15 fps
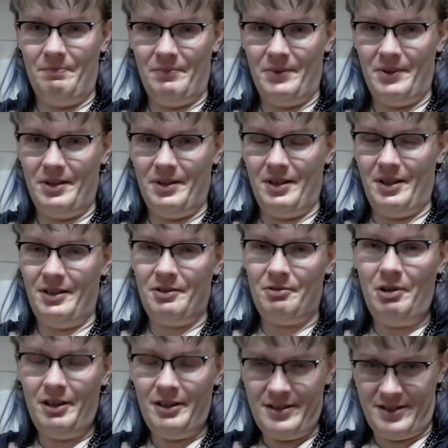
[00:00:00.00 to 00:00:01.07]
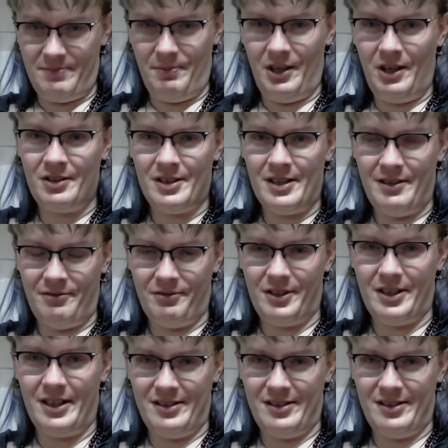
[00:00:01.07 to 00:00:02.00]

And what is more, I've got